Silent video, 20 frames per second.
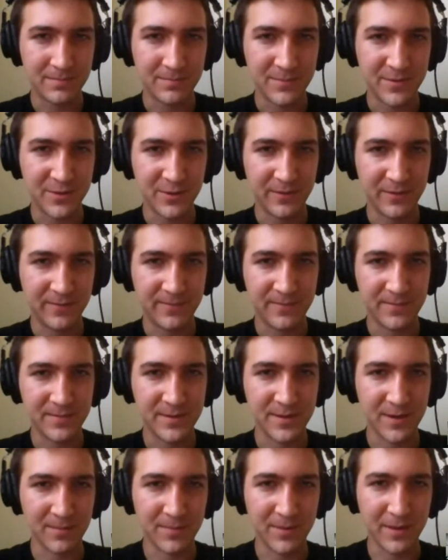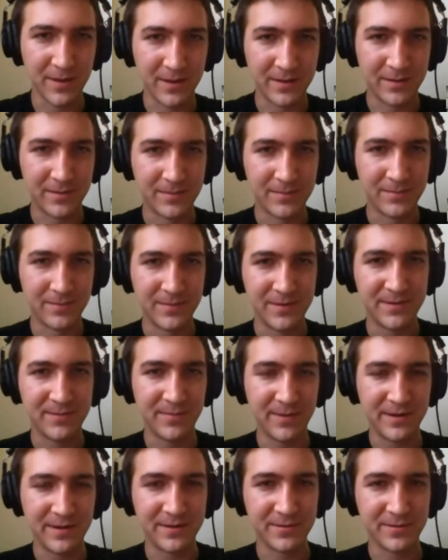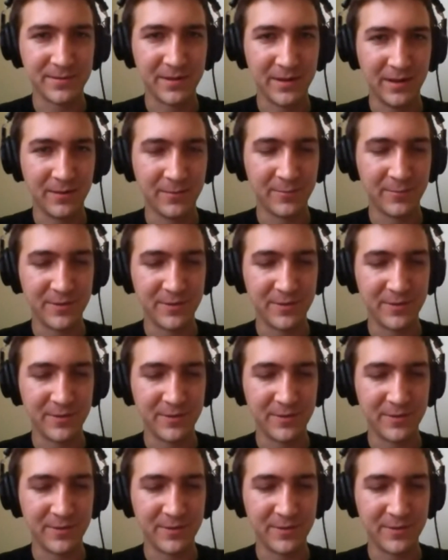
so if something especially